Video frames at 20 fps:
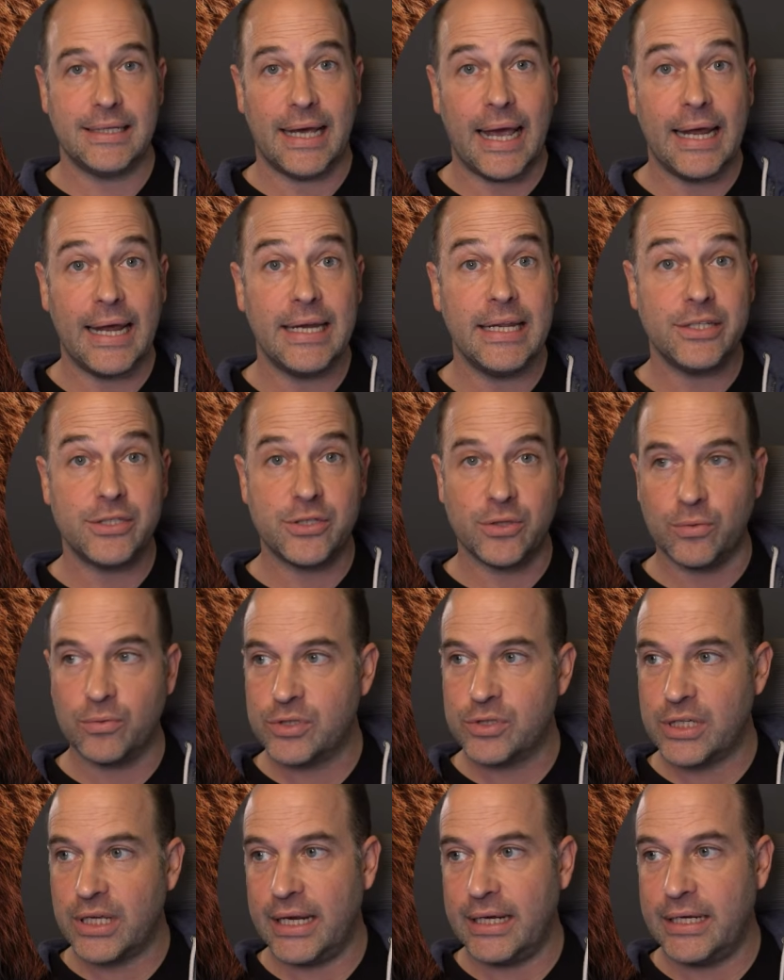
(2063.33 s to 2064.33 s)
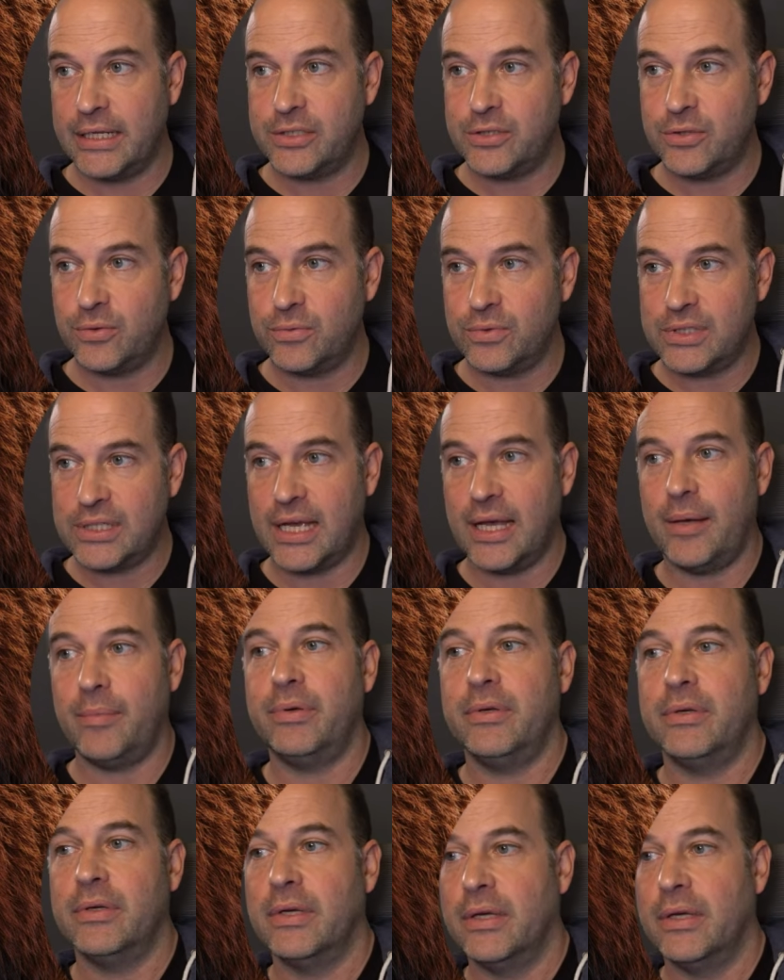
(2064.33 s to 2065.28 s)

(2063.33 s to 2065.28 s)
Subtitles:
any tool to any tool tab.